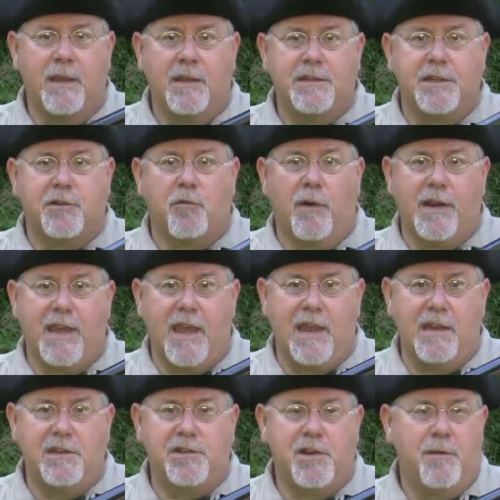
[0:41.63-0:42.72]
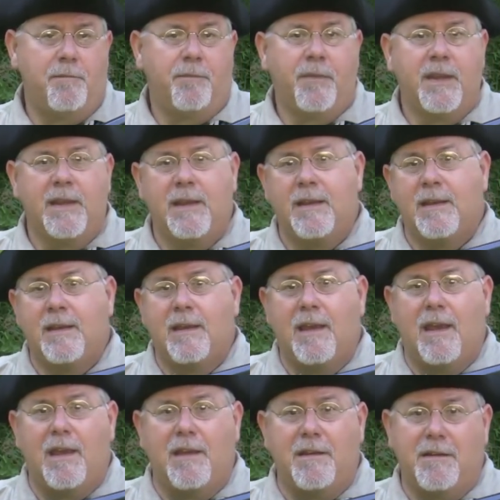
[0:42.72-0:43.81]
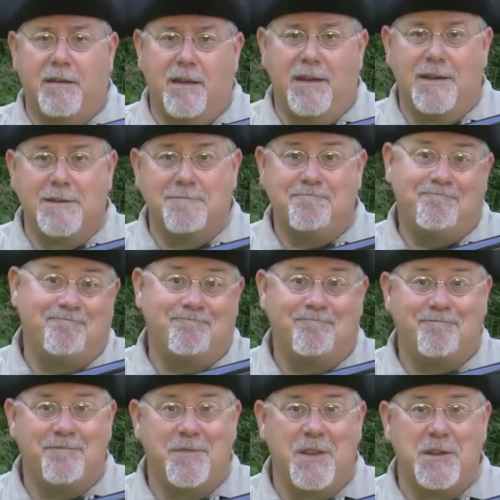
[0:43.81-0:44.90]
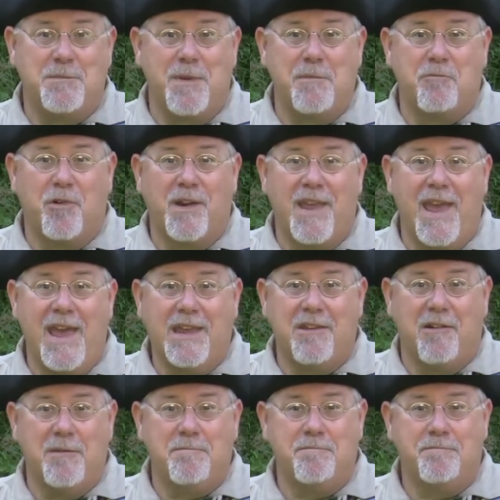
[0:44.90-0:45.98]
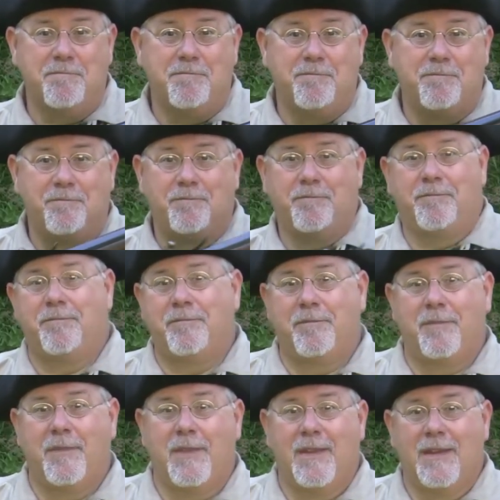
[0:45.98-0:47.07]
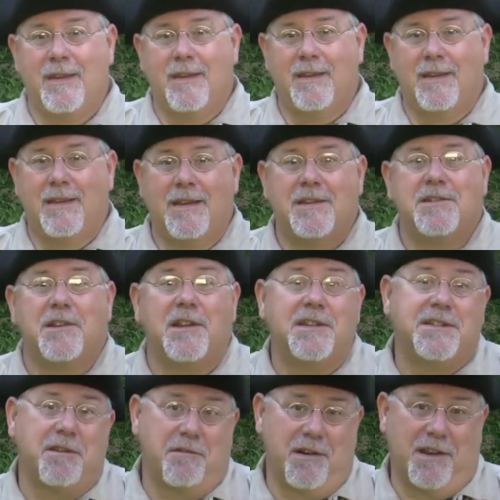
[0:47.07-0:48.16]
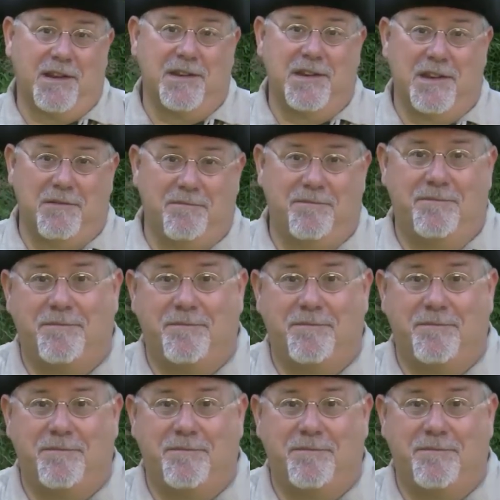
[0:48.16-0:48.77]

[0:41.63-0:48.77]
It's a twenty gauge, and uh, it's been pretty accurate. So let's see what I can do.